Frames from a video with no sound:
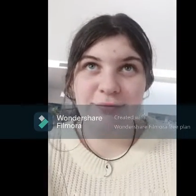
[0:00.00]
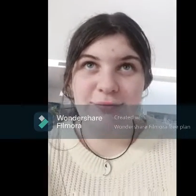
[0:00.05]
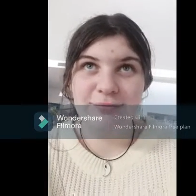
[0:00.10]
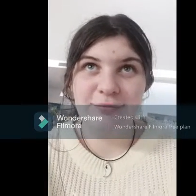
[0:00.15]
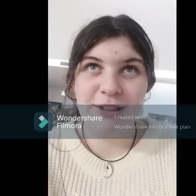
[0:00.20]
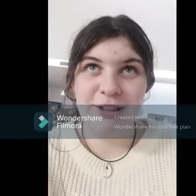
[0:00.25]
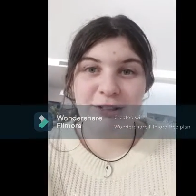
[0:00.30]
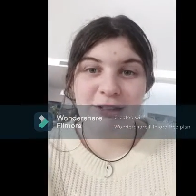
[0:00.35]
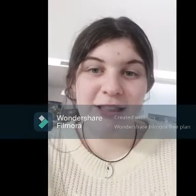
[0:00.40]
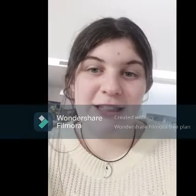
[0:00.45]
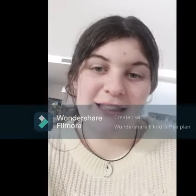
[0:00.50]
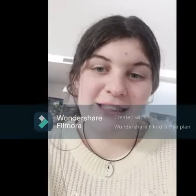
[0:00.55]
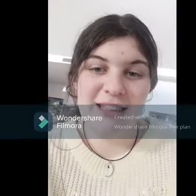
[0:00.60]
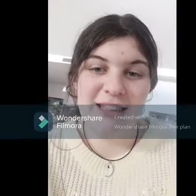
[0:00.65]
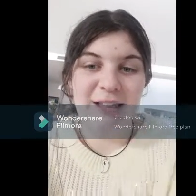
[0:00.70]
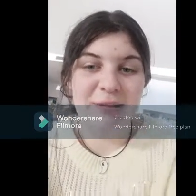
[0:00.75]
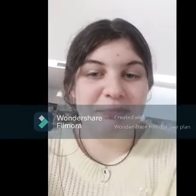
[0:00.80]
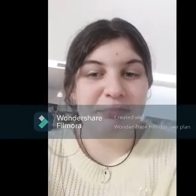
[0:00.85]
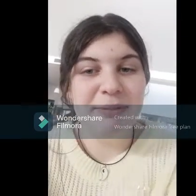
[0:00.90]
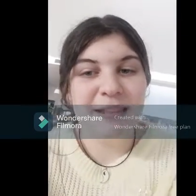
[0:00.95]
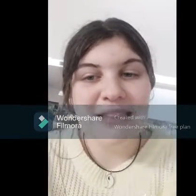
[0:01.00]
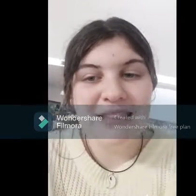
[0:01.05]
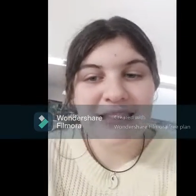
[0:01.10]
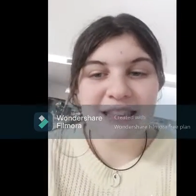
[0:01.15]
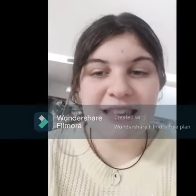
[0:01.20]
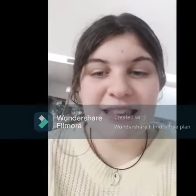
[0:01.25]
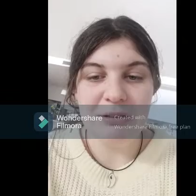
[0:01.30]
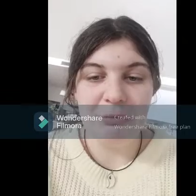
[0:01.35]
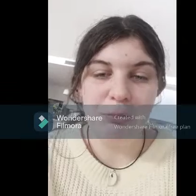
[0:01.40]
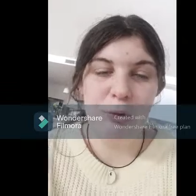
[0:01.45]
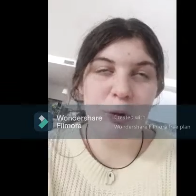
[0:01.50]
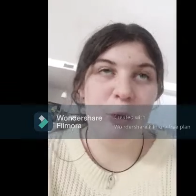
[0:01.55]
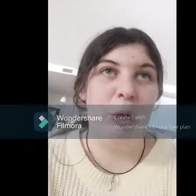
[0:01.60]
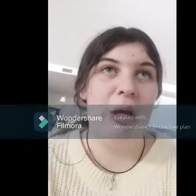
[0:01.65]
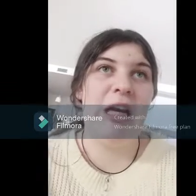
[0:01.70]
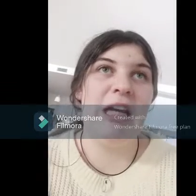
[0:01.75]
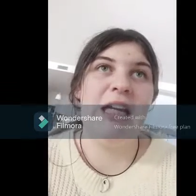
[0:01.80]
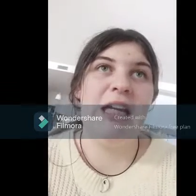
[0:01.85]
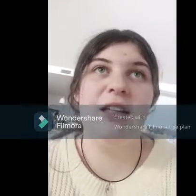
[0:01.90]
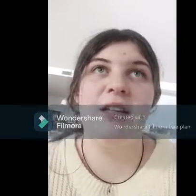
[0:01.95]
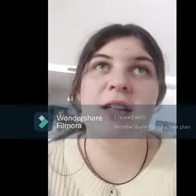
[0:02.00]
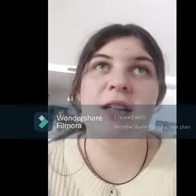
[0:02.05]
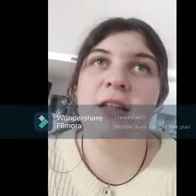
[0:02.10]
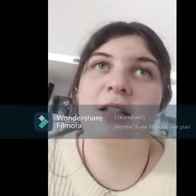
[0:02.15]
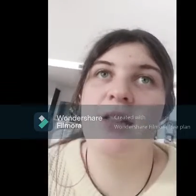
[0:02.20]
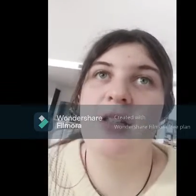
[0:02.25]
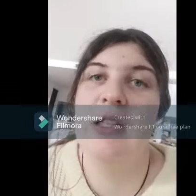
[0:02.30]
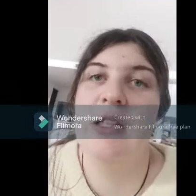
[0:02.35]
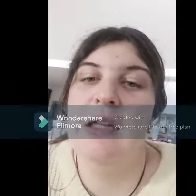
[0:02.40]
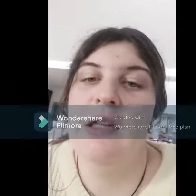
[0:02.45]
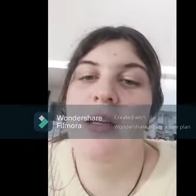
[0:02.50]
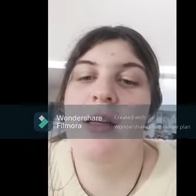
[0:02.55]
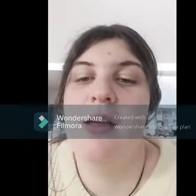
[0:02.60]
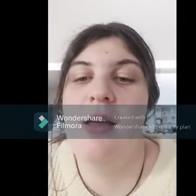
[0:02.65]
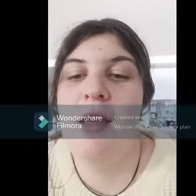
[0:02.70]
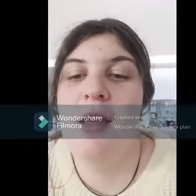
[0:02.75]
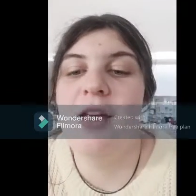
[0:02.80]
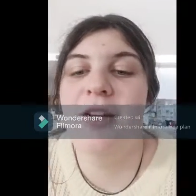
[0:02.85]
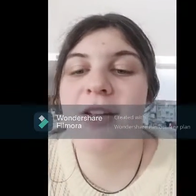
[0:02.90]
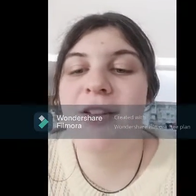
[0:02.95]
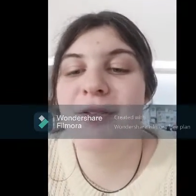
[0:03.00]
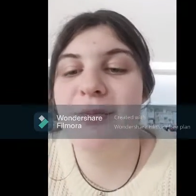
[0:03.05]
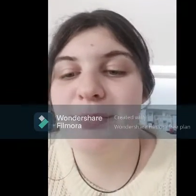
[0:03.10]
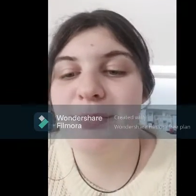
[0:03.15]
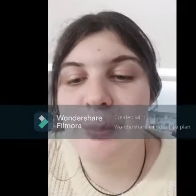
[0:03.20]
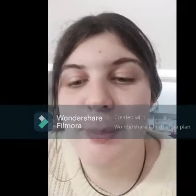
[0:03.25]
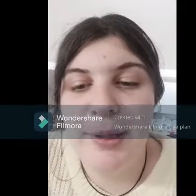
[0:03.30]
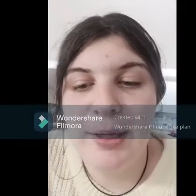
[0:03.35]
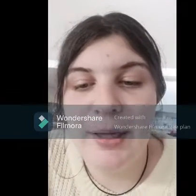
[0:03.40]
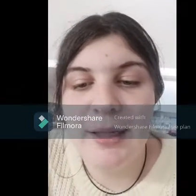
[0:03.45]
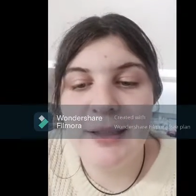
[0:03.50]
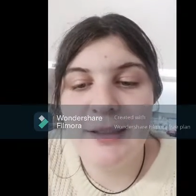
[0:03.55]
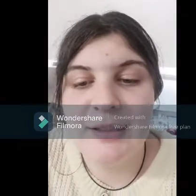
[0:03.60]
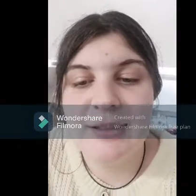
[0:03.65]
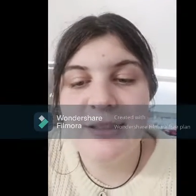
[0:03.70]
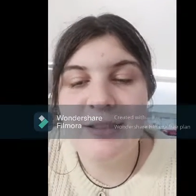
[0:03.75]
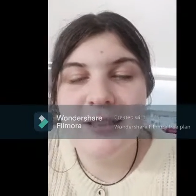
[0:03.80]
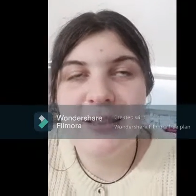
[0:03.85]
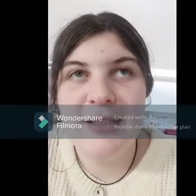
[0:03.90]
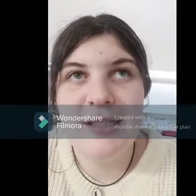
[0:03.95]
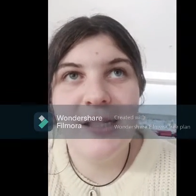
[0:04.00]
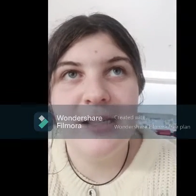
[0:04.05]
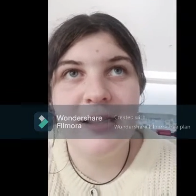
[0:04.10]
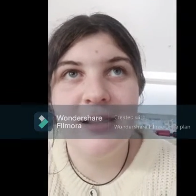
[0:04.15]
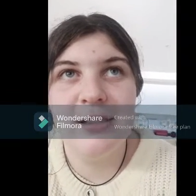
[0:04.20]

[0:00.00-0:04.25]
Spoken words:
which was a bit disappointing, but